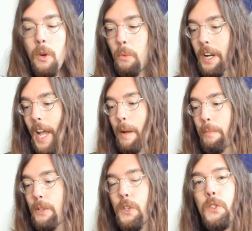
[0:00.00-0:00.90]
What
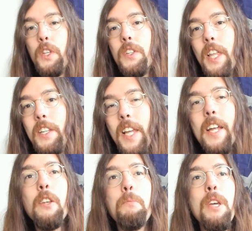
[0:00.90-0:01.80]
happens is that they
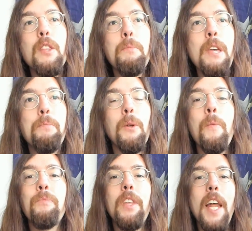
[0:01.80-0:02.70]
tend to be the
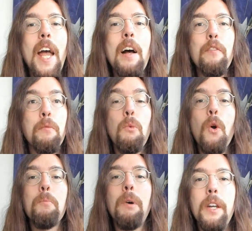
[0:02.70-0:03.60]
people that have
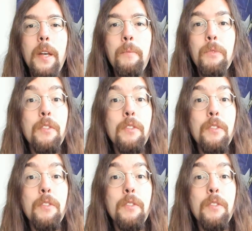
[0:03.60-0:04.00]
more money.